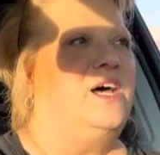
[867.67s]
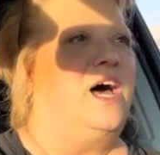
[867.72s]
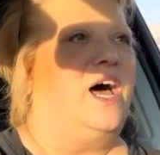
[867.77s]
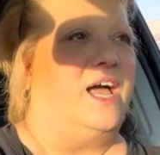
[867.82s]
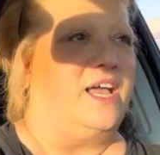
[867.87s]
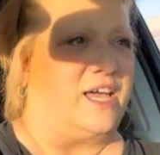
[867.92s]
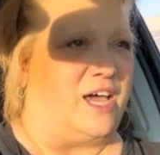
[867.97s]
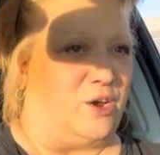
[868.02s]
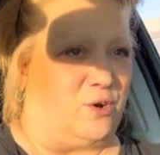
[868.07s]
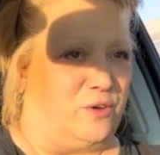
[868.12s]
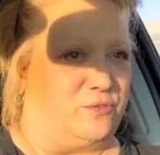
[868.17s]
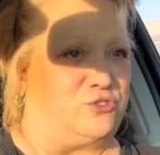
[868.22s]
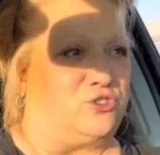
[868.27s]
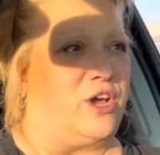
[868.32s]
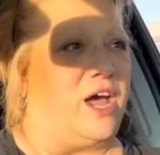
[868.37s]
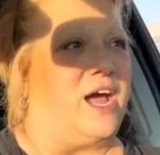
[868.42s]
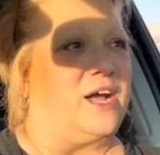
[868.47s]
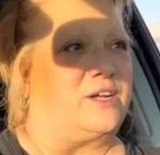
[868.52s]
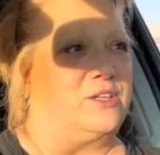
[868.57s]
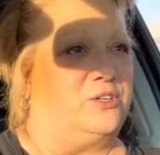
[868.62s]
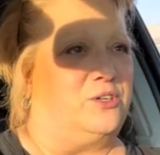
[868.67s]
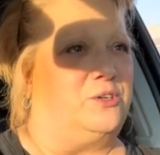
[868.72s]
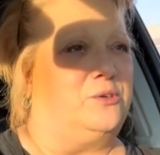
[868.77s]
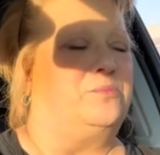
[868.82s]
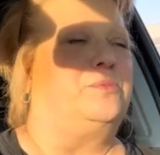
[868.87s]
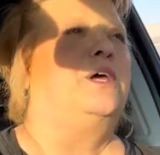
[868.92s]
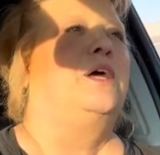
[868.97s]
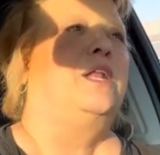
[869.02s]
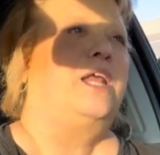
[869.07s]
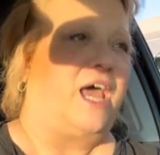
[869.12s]
I got off track a little
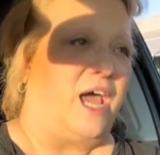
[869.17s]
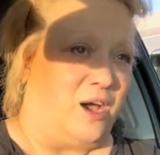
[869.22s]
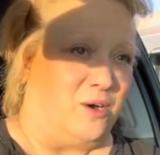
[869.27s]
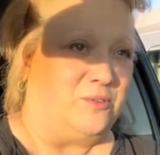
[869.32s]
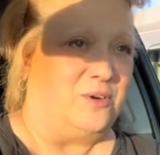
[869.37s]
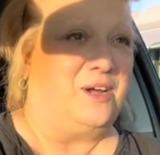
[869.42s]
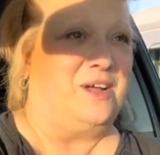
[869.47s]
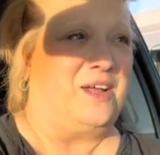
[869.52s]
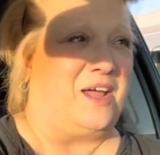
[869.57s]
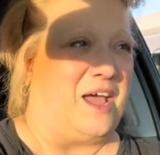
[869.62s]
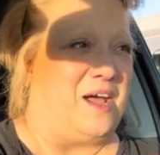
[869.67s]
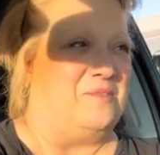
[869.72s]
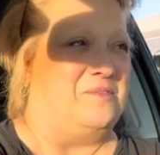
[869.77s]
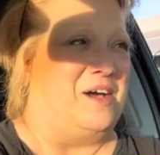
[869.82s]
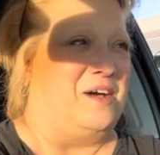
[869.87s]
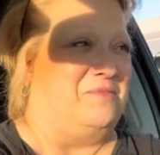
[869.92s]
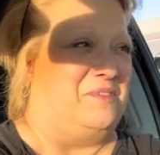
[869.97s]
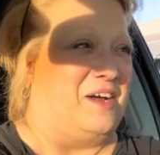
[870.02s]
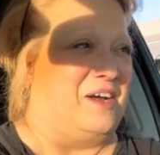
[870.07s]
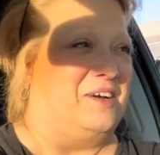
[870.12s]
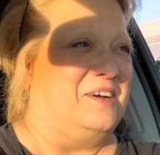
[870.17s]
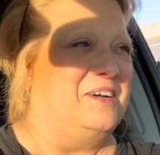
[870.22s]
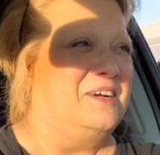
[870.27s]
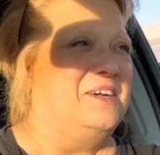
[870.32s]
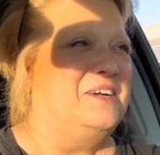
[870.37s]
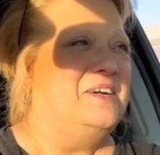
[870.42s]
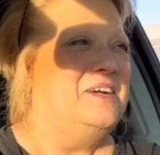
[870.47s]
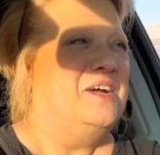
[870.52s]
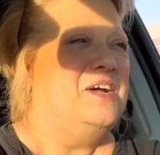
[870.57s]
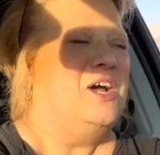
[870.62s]
bit. How, however,
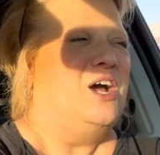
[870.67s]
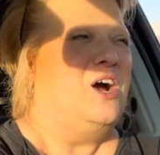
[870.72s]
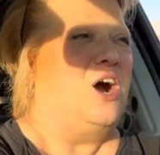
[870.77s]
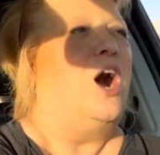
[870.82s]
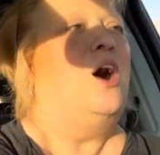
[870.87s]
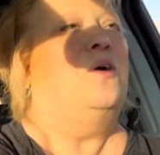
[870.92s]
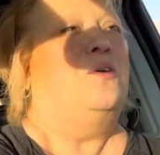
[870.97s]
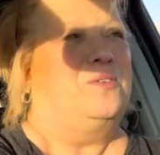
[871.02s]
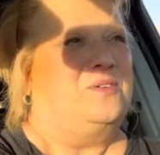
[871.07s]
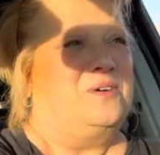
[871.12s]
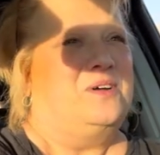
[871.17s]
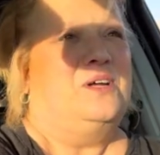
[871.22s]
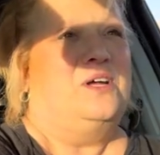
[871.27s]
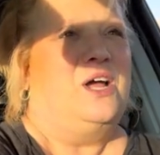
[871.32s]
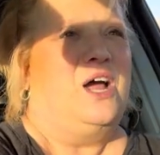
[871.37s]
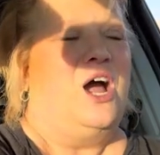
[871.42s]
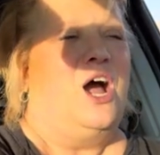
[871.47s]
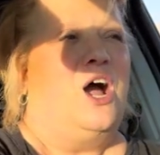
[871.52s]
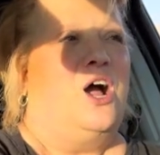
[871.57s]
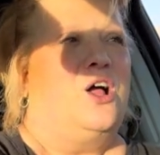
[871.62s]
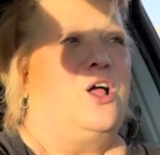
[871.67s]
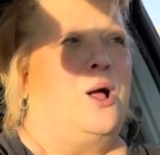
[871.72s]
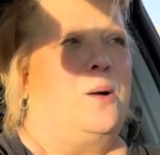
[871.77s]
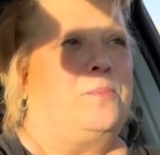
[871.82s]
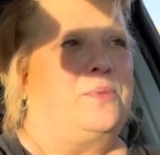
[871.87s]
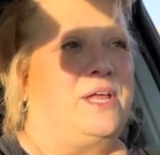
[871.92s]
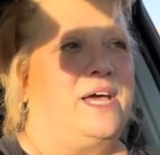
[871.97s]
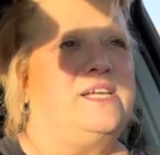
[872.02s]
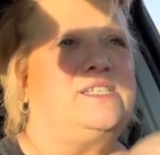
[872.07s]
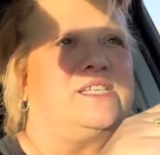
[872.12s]
oh,
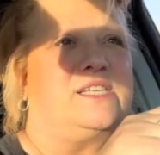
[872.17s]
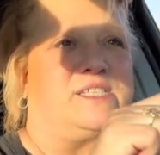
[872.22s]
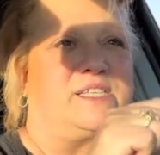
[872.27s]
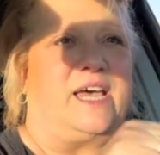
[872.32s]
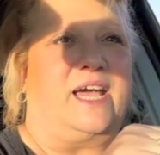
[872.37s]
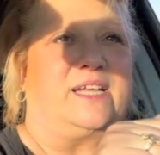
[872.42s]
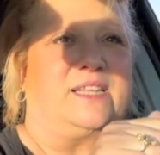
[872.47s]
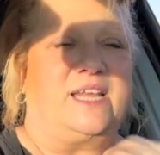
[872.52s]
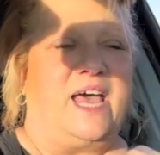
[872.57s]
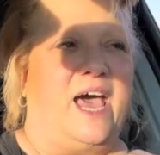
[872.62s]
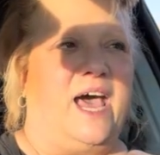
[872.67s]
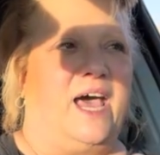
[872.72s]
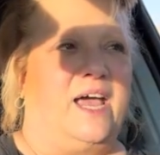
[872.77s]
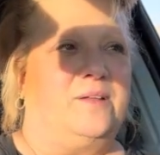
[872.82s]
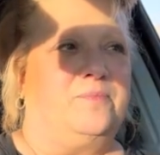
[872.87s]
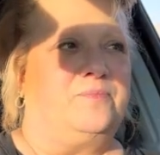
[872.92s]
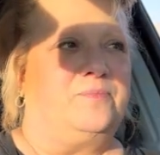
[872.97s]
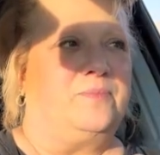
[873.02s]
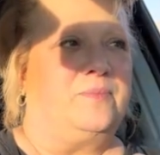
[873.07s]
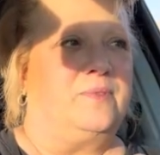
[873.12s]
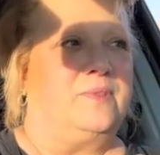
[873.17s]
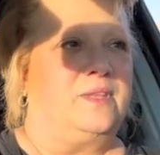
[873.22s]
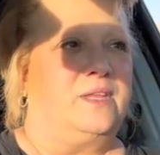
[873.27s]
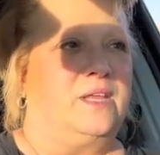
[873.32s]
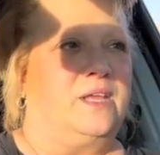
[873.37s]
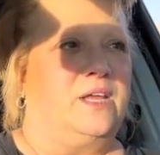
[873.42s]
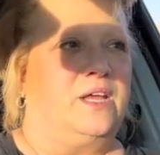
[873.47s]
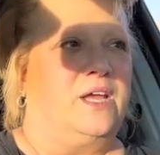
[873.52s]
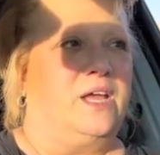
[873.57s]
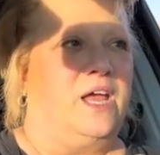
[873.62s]
places like that
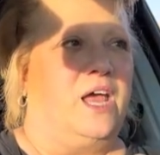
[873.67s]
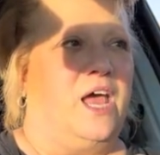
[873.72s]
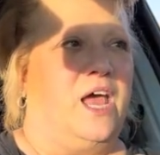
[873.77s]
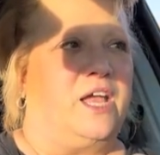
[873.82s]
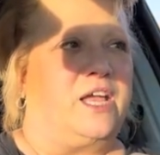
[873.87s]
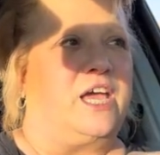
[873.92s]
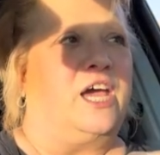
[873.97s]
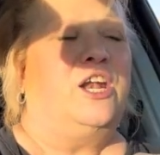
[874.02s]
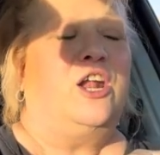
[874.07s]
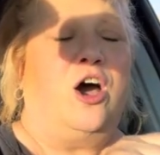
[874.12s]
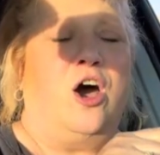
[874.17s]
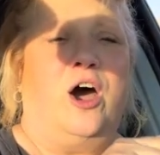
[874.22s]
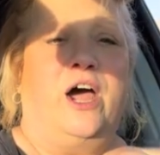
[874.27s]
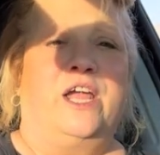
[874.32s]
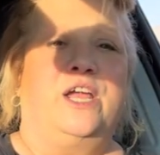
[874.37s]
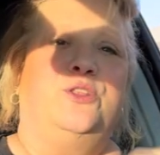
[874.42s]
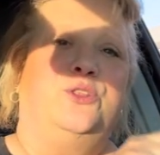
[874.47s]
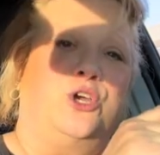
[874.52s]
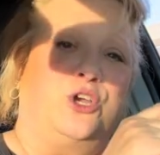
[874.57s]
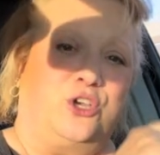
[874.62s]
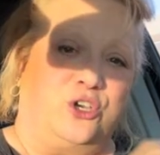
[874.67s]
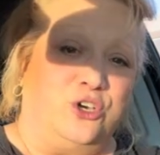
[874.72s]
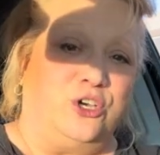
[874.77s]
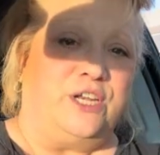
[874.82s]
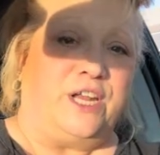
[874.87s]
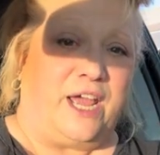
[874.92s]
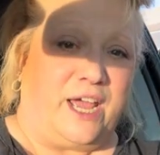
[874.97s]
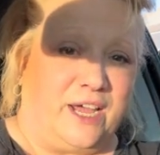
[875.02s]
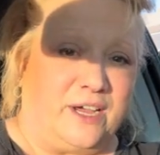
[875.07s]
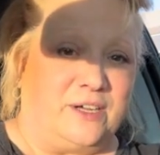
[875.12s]
can hire the good
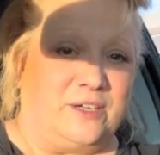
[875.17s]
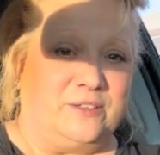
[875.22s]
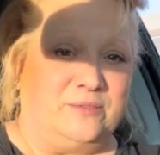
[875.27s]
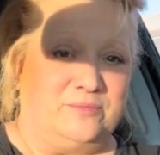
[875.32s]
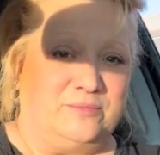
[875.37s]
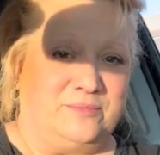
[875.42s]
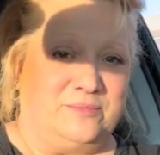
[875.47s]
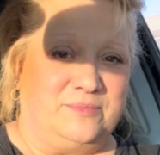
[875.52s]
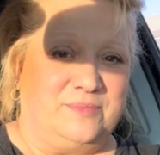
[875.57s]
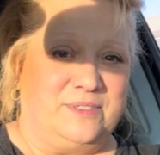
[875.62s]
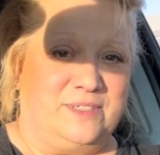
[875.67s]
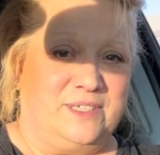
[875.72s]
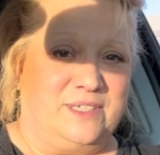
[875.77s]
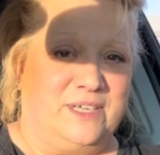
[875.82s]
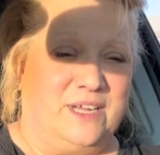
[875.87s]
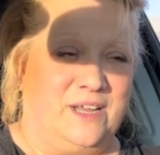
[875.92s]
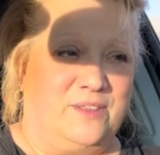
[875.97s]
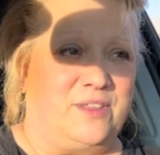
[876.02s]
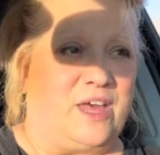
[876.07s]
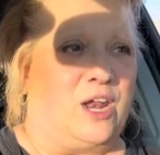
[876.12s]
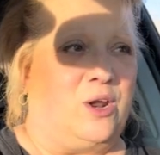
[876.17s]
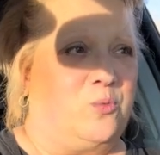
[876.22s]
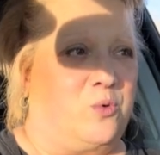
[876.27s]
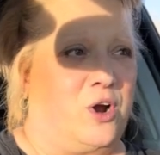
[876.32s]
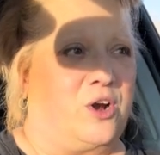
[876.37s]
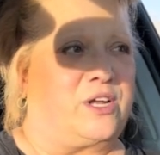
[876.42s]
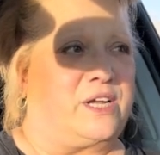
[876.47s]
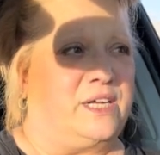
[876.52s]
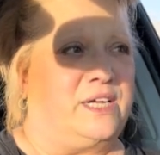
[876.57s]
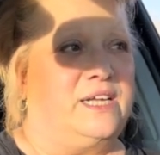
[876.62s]
help that are
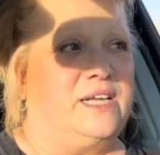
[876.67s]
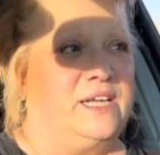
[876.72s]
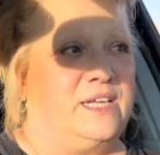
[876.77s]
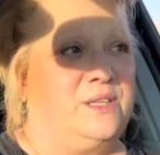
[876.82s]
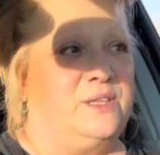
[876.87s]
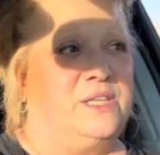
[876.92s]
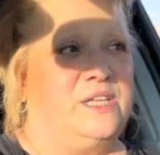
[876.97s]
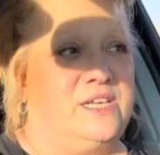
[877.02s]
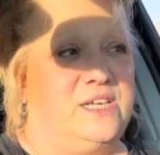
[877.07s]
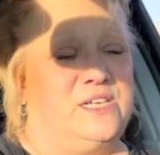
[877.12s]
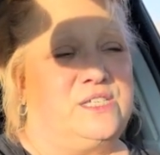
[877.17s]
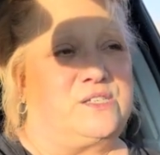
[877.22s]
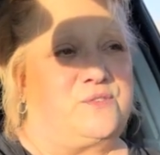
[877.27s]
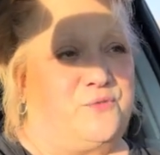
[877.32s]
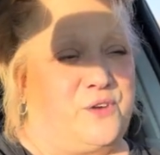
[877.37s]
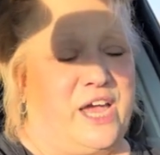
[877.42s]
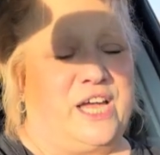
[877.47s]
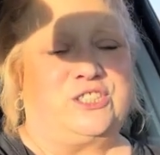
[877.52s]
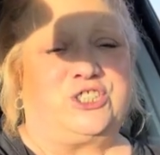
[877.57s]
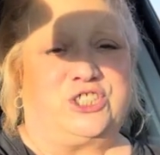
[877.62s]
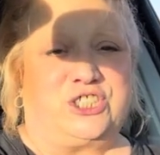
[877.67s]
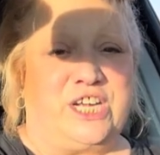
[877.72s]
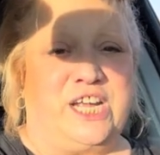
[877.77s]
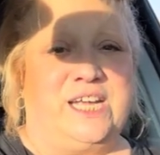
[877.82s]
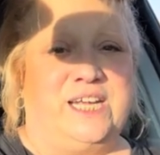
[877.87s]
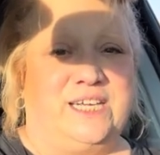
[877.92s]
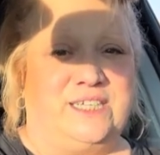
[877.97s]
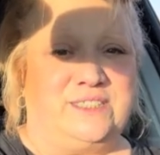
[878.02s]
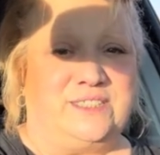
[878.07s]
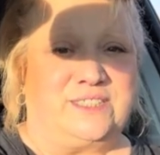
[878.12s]
working in these fast
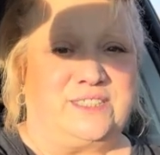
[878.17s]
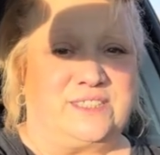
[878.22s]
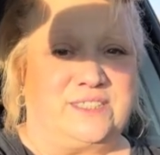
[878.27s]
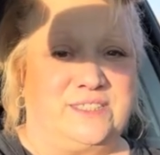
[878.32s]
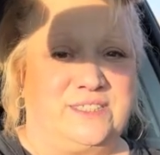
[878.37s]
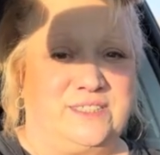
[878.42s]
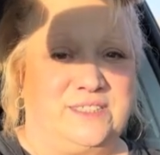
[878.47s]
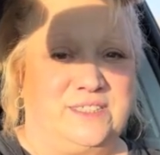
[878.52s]
chains.